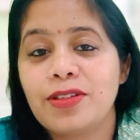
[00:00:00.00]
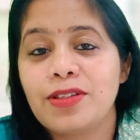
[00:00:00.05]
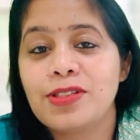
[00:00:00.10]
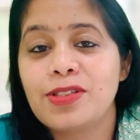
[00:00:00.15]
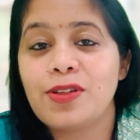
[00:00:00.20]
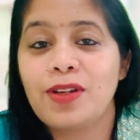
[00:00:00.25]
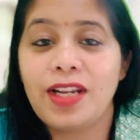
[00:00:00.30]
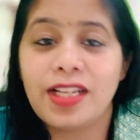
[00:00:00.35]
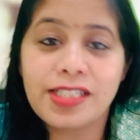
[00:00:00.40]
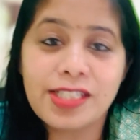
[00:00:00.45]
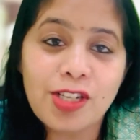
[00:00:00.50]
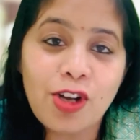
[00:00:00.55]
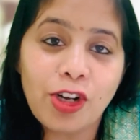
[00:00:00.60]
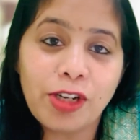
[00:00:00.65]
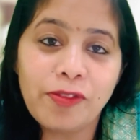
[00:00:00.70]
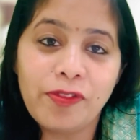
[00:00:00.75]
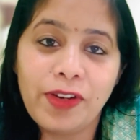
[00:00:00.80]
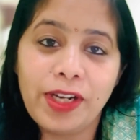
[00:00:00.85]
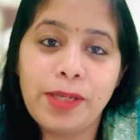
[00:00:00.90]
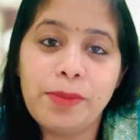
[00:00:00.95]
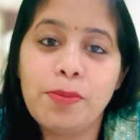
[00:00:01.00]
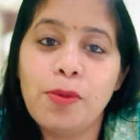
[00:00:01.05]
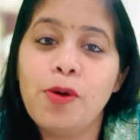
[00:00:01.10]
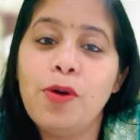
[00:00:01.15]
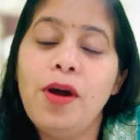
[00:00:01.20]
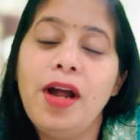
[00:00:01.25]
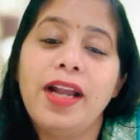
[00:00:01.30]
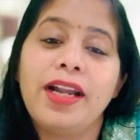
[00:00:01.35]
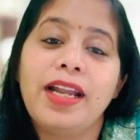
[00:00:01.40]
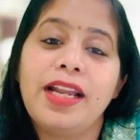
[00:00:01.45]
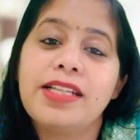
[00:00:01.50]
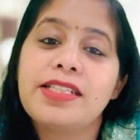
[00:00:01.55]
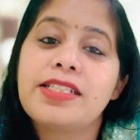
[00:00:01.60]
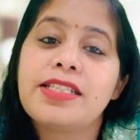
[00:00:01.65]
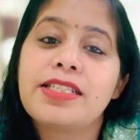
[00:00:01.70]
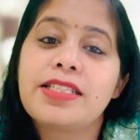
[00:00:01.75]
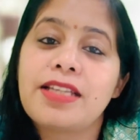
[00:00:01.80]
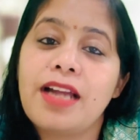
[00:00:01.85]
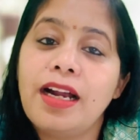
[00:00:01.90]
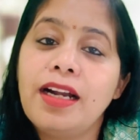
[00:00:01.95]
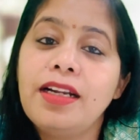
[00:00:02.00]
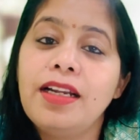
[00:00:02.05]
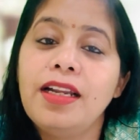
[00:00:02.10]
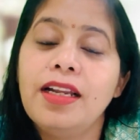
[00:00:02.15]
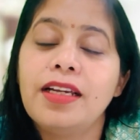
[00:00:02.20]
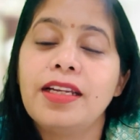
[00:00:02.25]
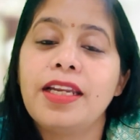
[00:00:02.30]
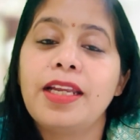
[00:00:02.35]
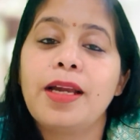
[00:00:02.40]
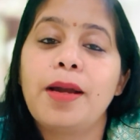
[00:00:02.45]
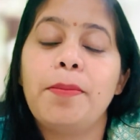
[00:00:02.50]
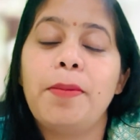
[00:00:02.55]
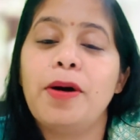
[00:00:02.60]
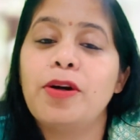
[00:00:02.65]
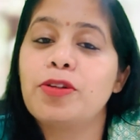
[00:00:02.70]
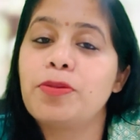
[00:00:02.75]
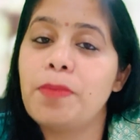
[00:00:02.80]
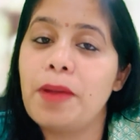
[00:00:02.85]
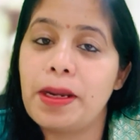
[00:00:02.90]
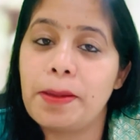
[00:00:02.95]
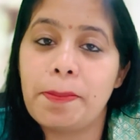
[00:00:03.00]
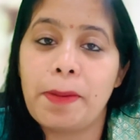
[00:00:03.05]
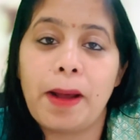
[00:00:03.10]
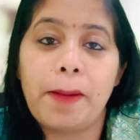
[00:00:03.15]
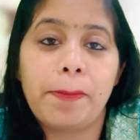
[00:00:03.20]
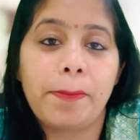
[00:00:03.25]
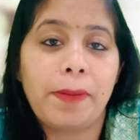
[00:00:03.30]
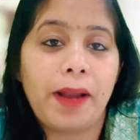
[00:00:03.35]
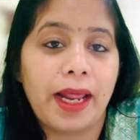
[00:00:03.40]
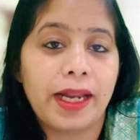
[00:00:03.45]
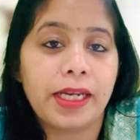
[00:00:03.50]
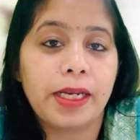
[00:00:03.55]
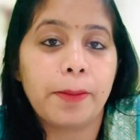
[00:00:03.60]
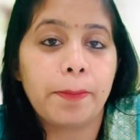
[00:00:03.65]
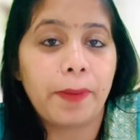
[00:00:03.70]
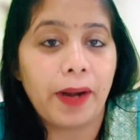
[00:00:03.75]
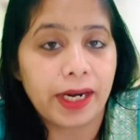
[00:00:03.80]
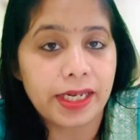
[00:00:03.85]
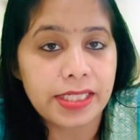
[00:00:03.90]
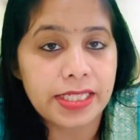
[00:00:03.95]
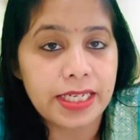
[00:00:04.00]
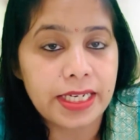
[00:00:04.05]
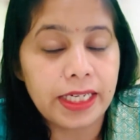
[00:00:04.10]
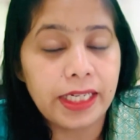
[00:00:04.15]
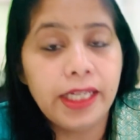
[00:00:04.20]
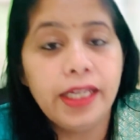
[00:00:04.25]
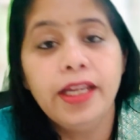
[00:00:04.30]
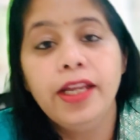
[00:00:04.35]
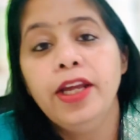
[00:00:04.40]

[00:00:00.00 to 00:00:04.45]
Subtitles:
So let's not wait more and let's start learning about manpower planning practically.